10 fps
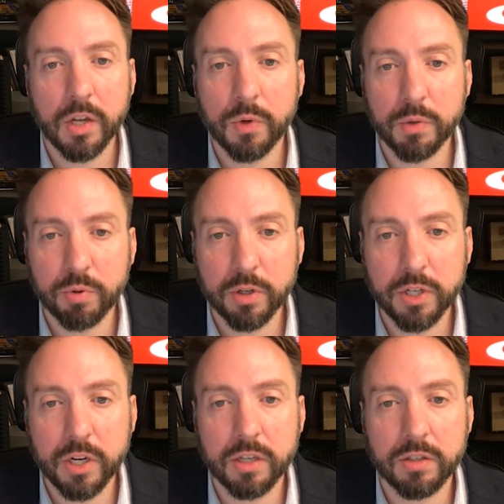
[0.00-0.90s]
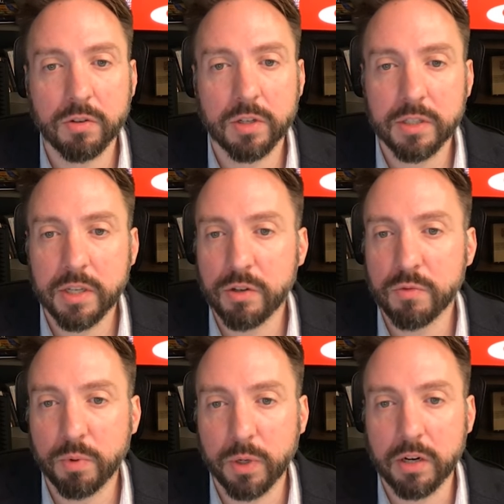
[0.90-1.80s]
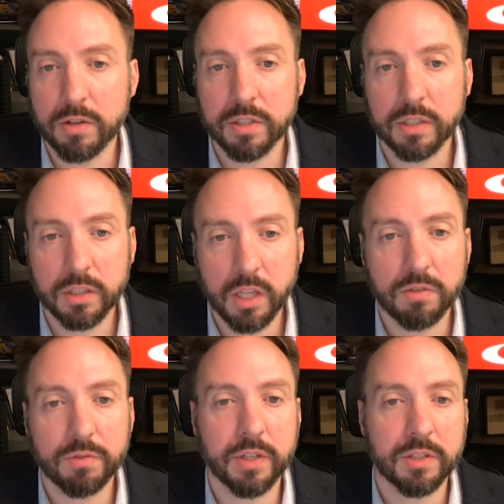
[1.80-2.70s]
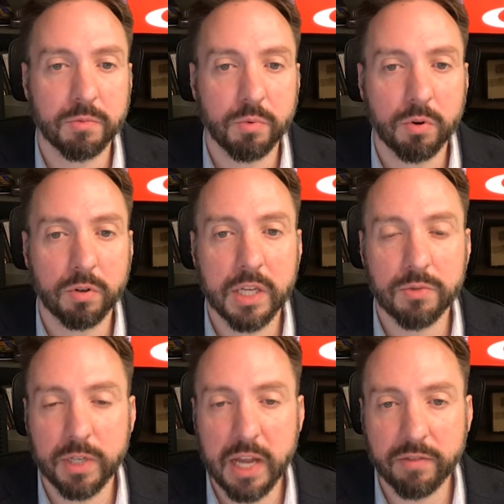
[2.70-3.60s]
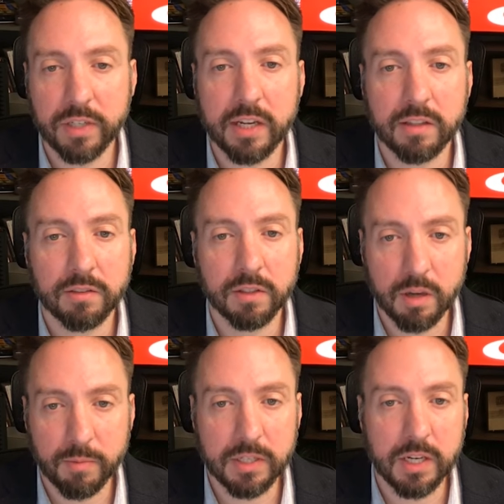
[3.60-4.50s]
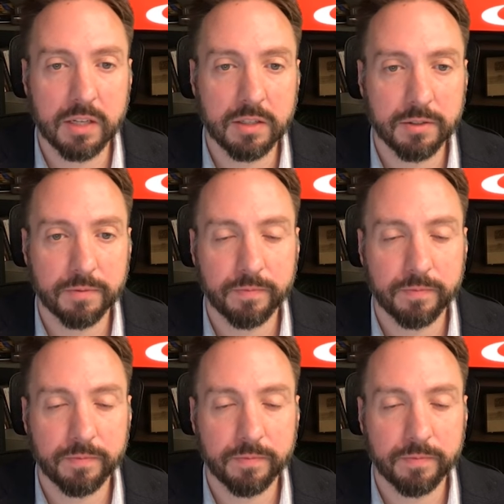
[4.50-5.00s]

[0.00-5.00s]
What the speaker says: We appreciate your continued prayers, love, and support as we navigate the coming days.